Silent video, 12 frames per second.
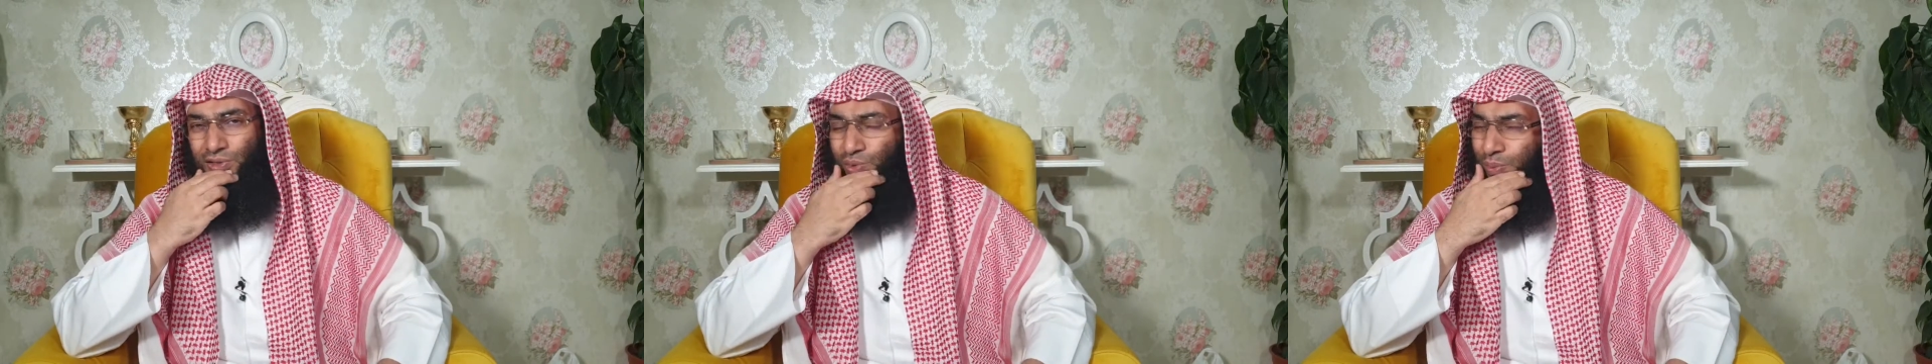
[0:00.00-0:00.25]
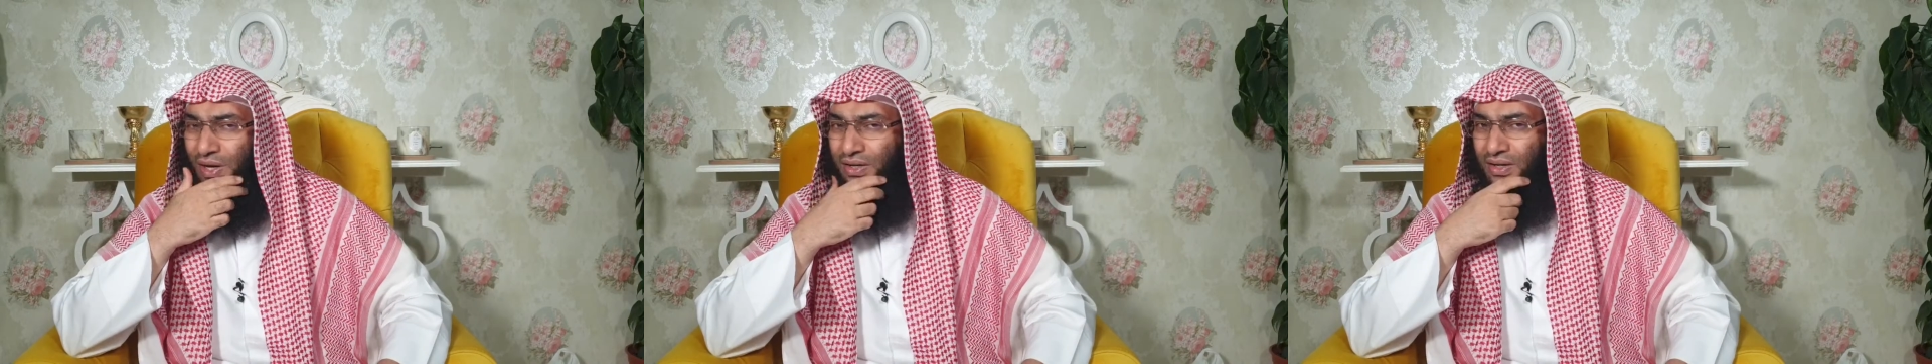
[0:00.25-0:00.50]

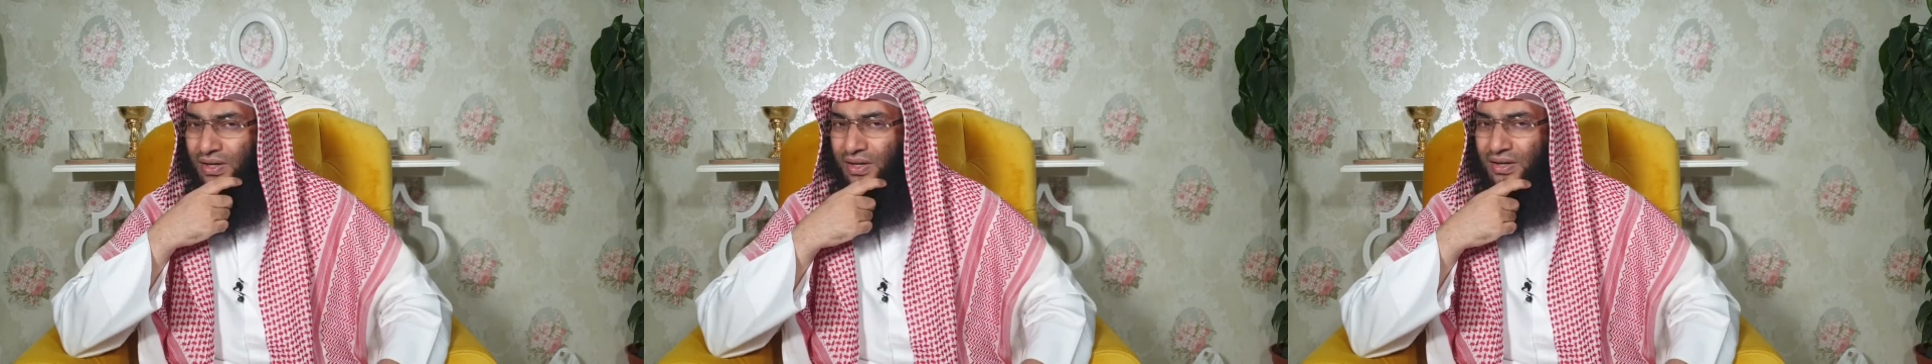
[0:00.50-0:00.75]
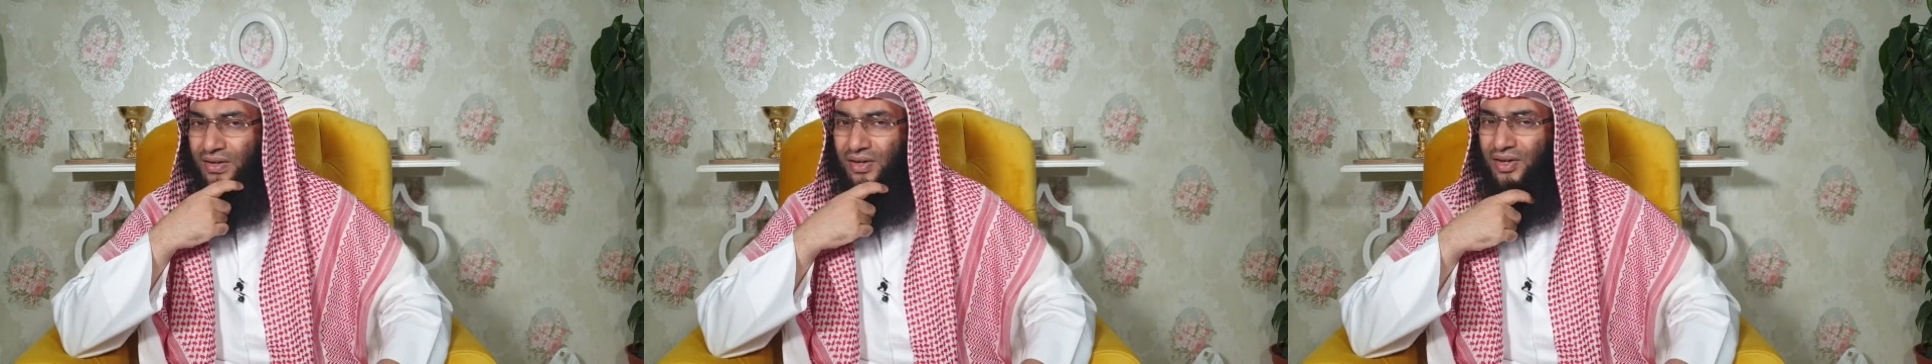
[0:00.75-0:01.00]

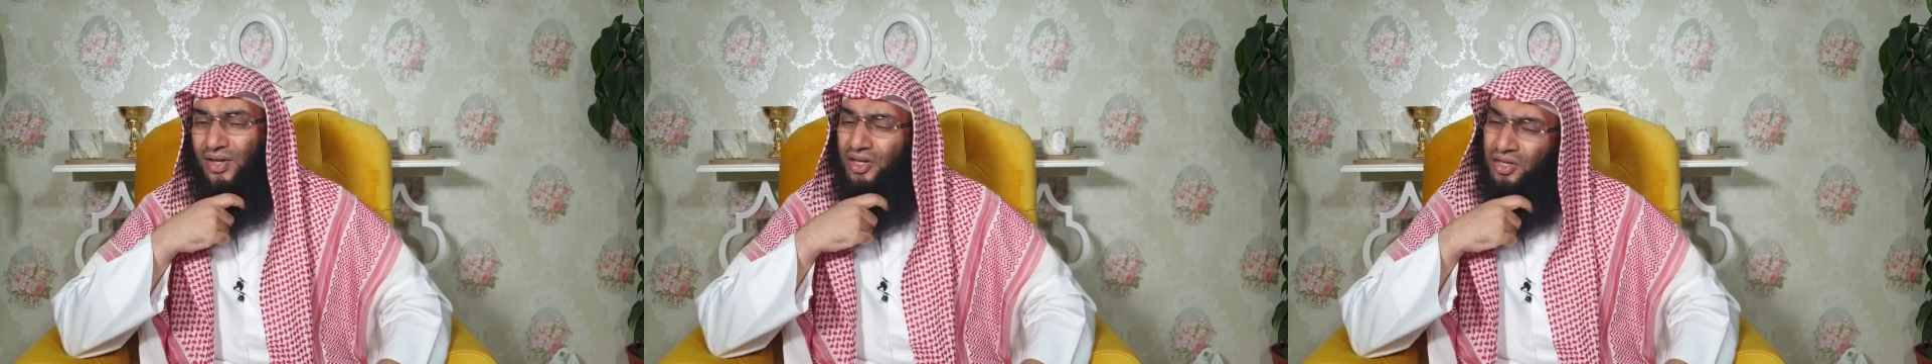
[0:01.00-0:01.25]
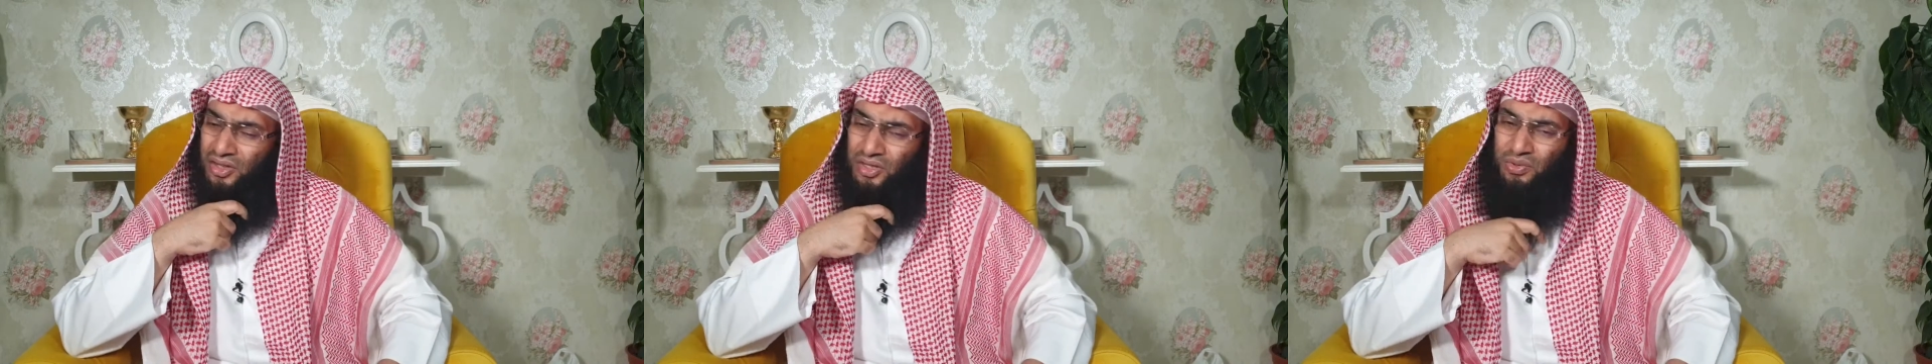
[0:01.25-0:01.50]
Subhanallah.
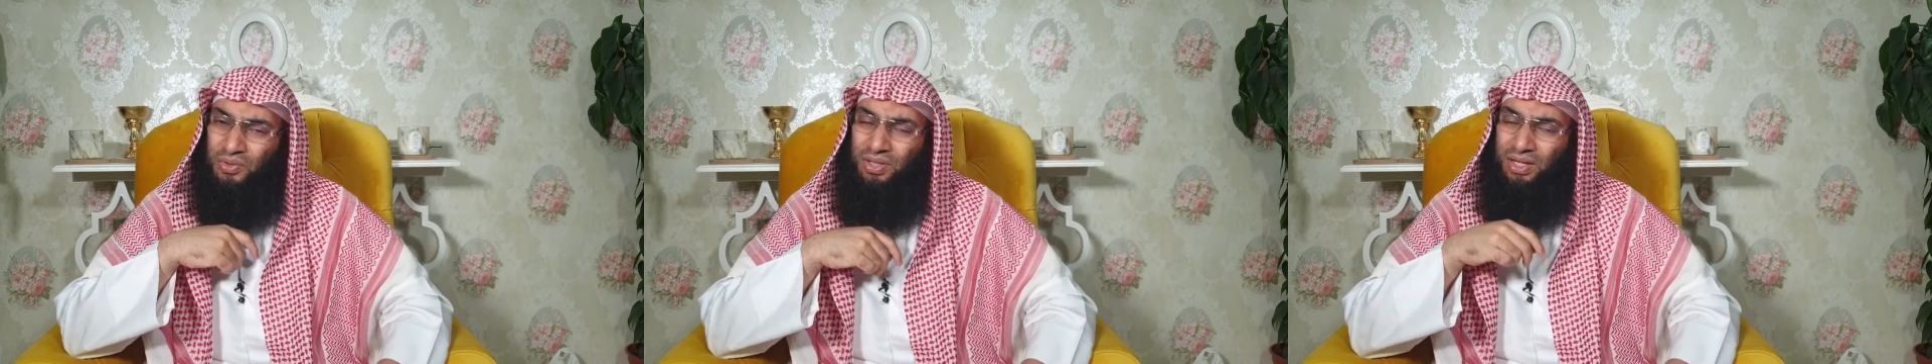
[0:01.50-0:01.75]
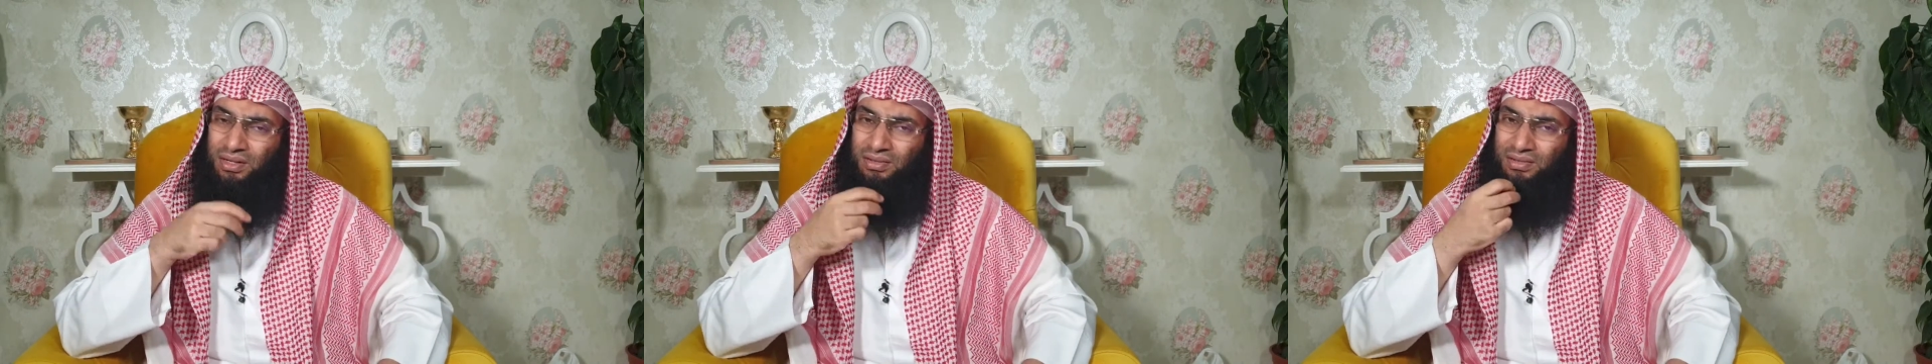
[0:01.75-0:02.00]
In the
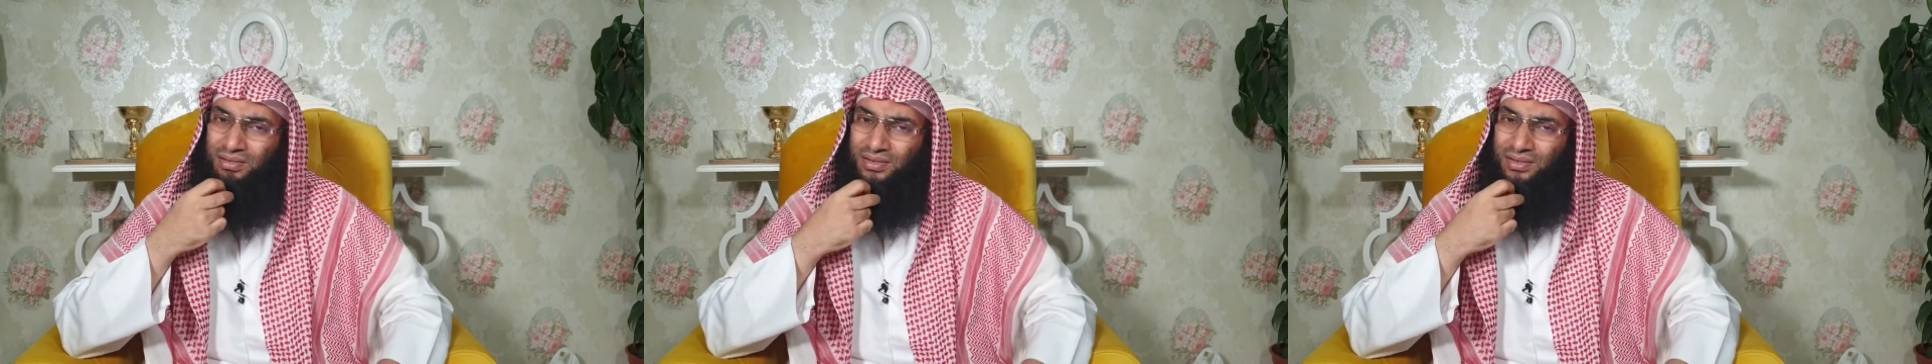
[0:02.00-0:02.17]
dunya,